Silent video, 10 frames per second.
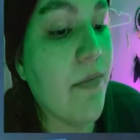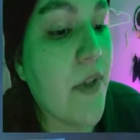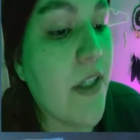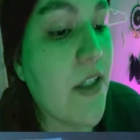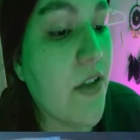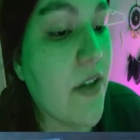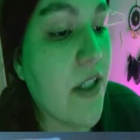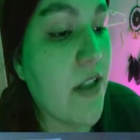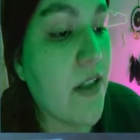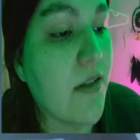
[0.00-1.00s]
That
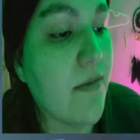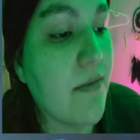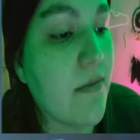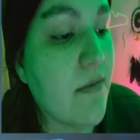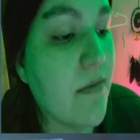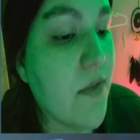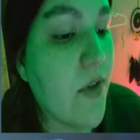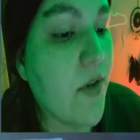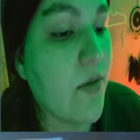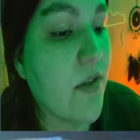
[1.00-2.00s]
generation, you
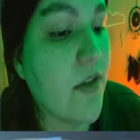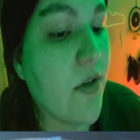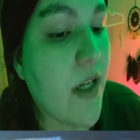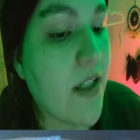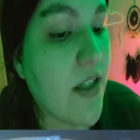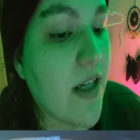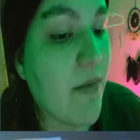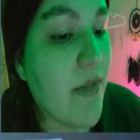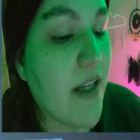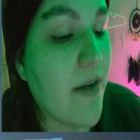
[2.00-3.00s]
know, Stone Agey
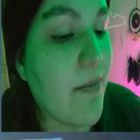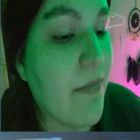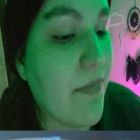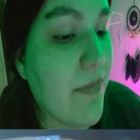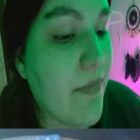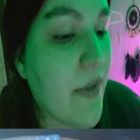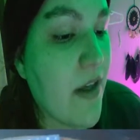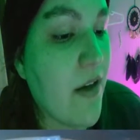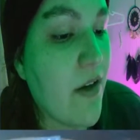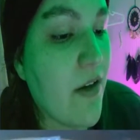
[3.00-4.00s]
type name.
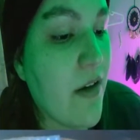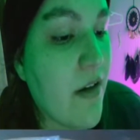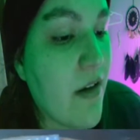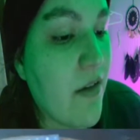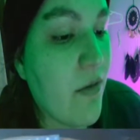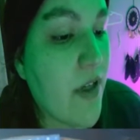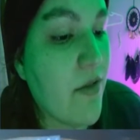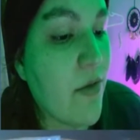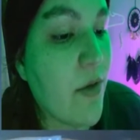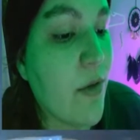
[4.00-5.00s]

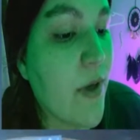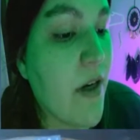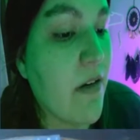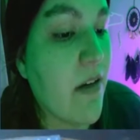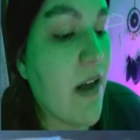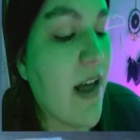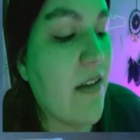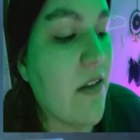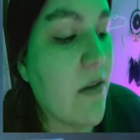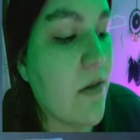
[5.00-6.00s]
Retro era, I
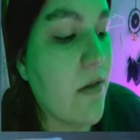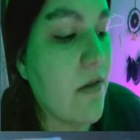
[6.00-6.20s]
don't know.